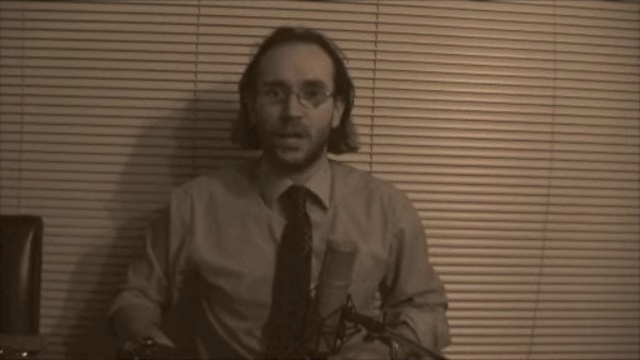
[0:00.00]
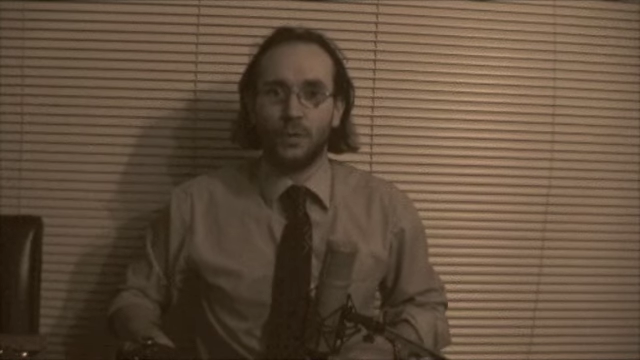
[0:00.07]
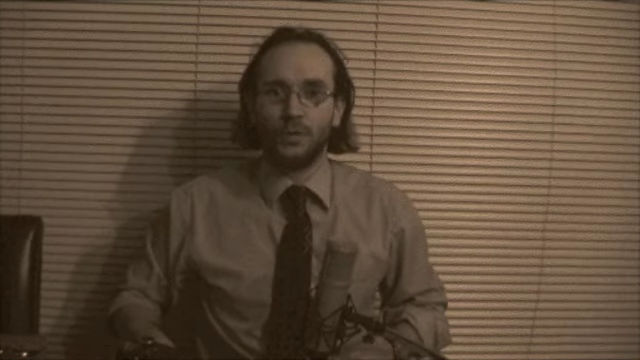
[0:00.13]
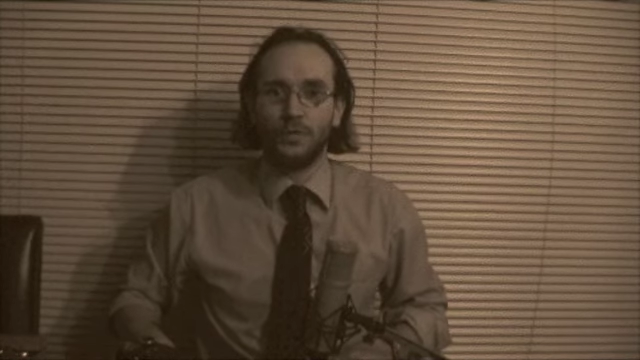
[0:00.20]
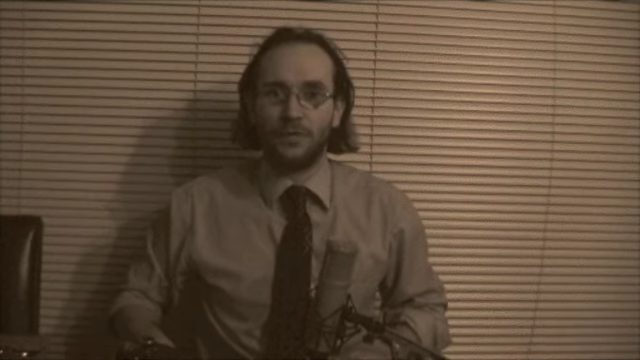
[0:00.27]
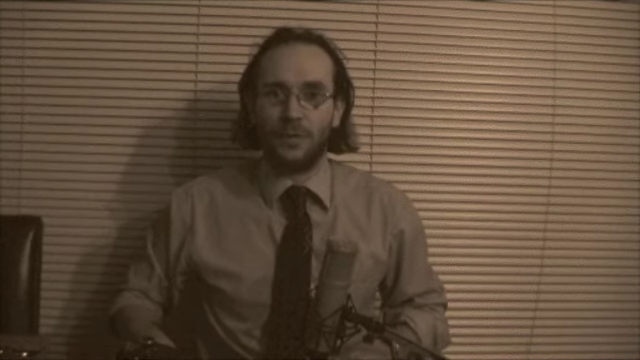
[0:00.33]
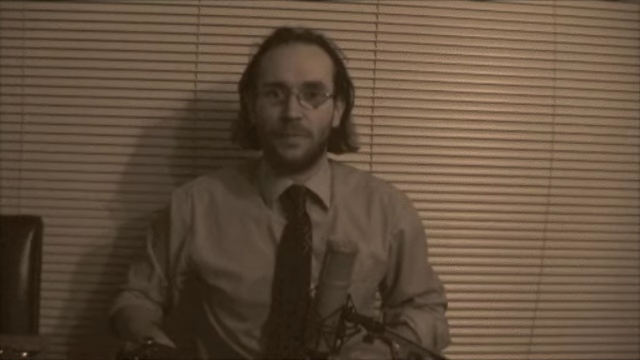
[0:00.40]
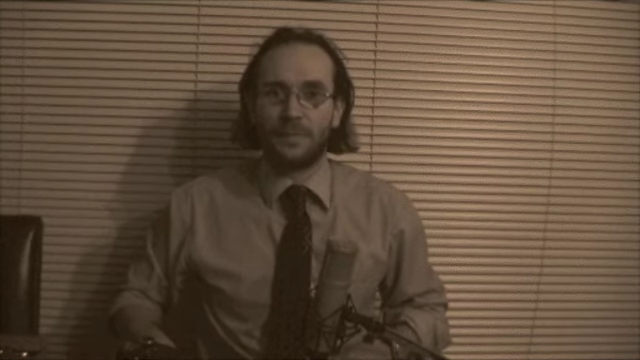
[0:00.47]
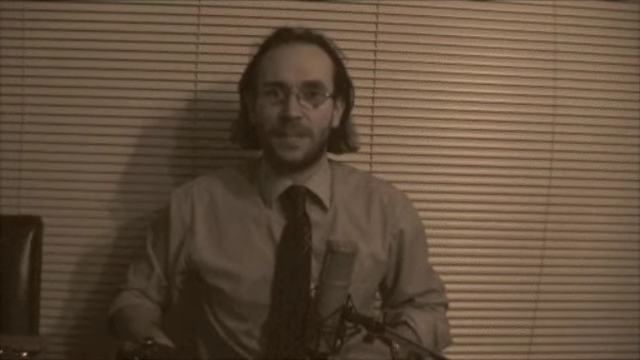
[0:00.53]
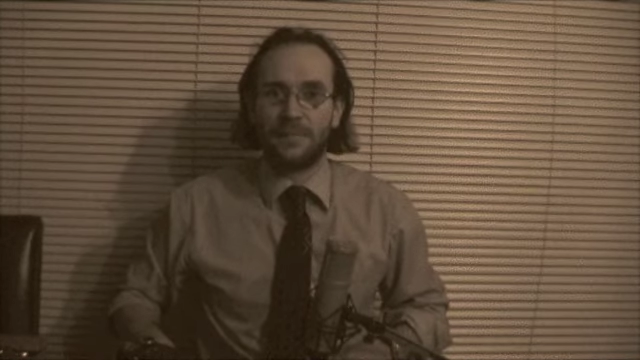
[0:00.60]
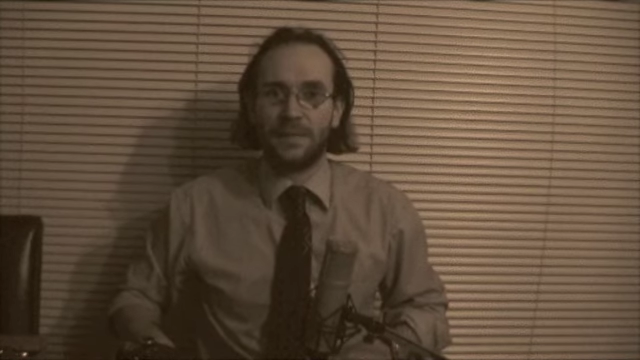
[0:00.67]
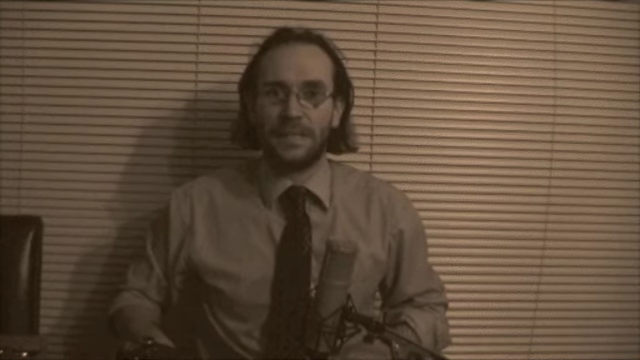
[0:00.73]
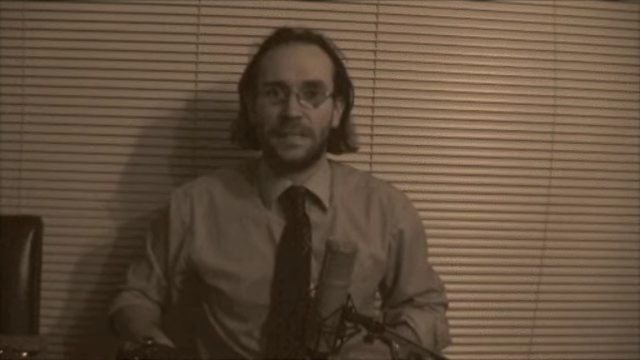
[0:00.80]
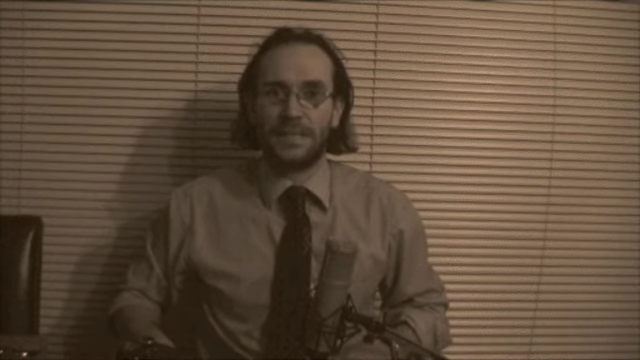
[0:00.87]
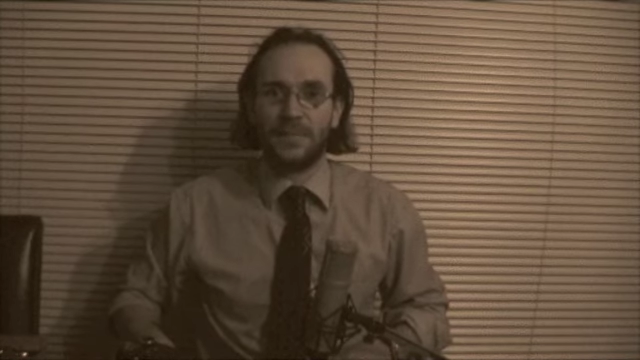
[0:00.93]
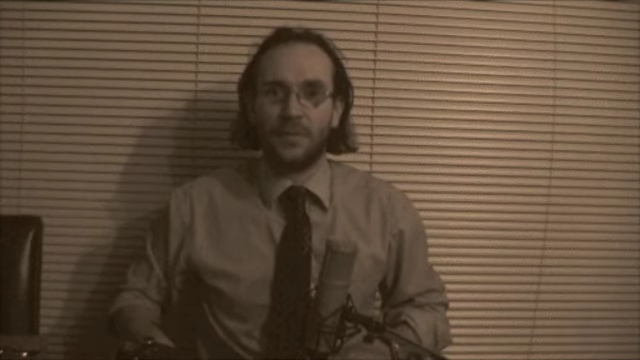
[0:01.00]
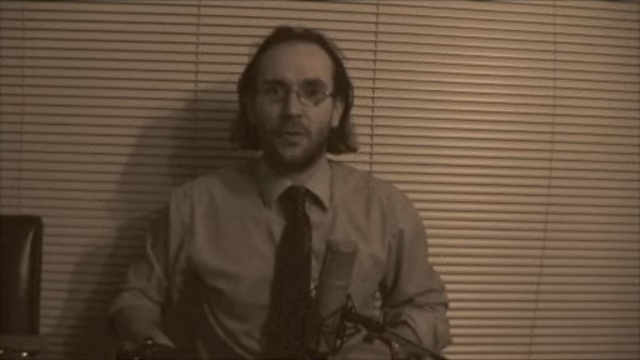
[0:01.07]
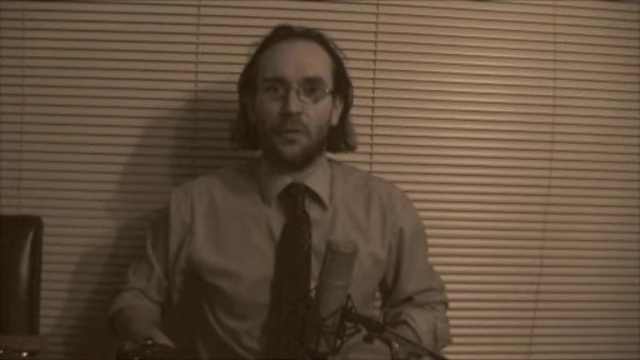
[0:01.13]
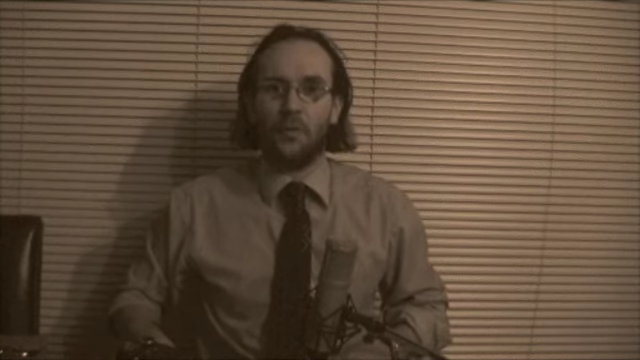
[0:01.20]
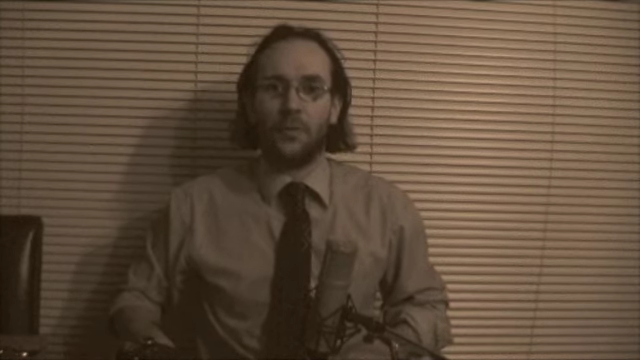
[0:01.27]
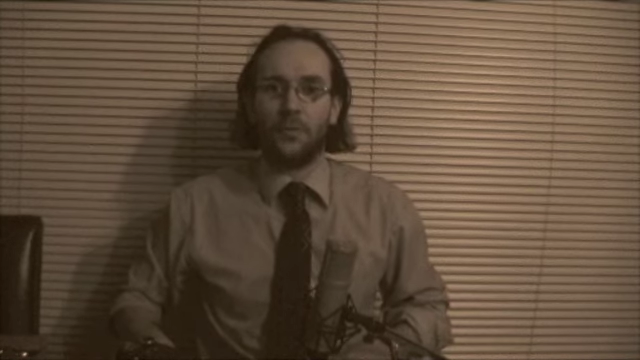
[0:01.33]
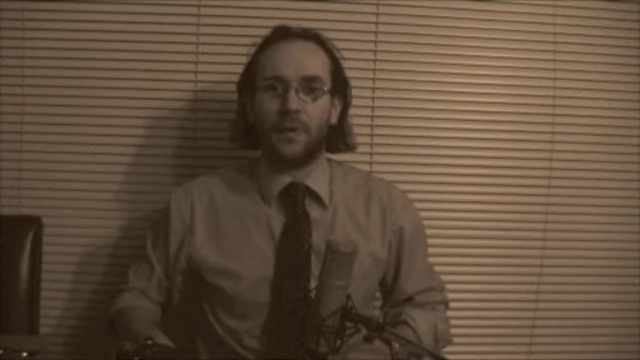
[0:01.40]
whose films have been seen
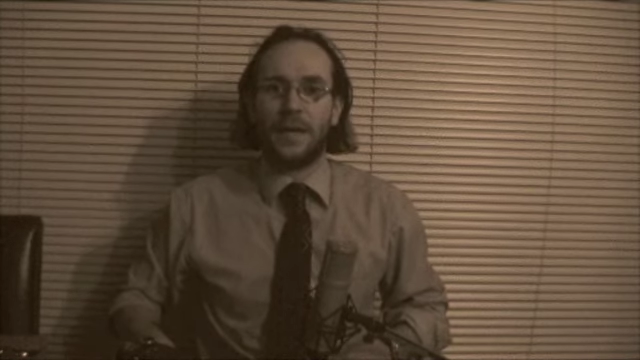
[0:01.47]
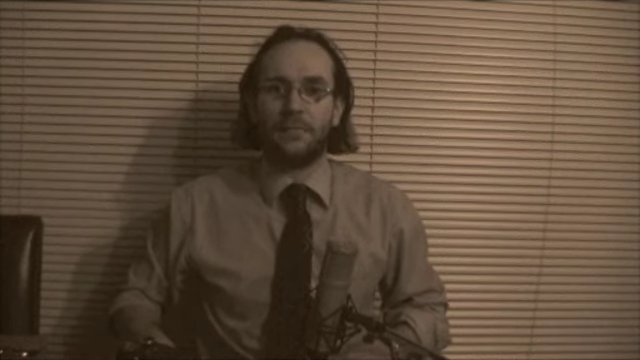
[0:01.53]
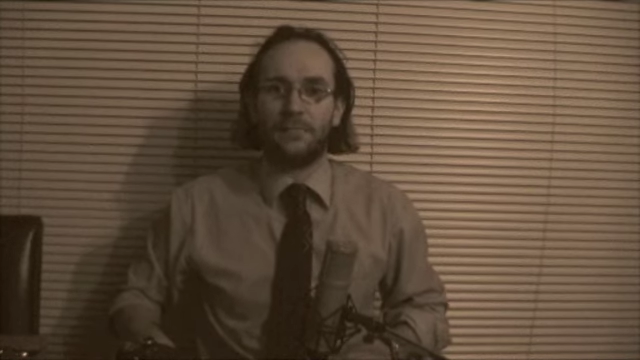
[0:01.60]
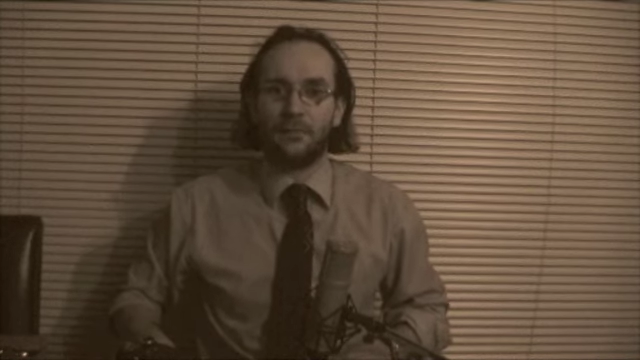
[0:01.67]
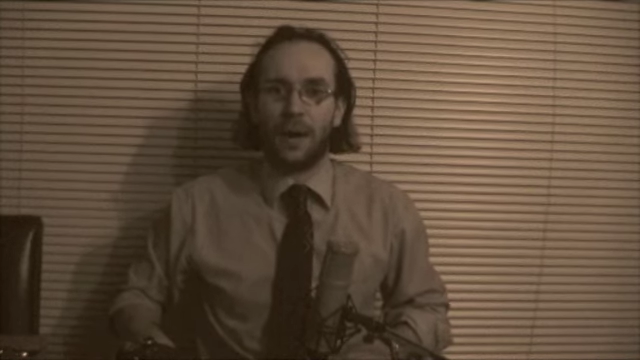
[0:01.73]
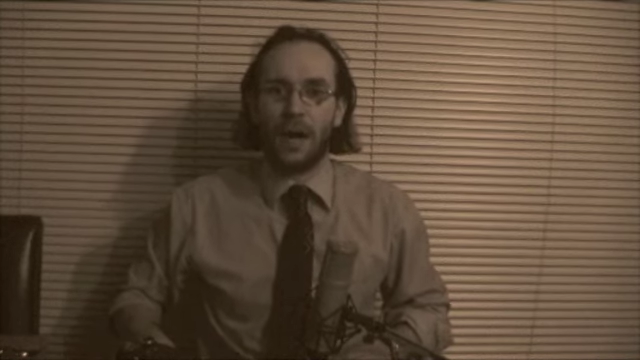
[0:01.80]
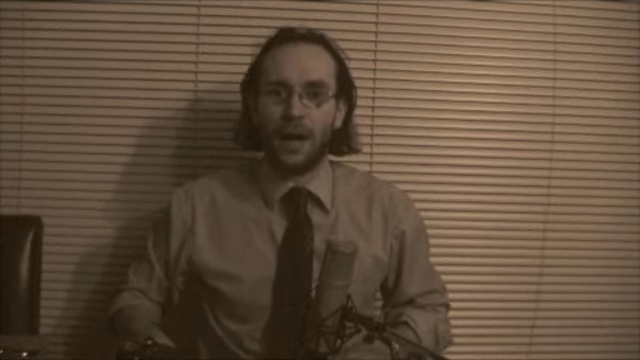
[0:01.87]
all the way from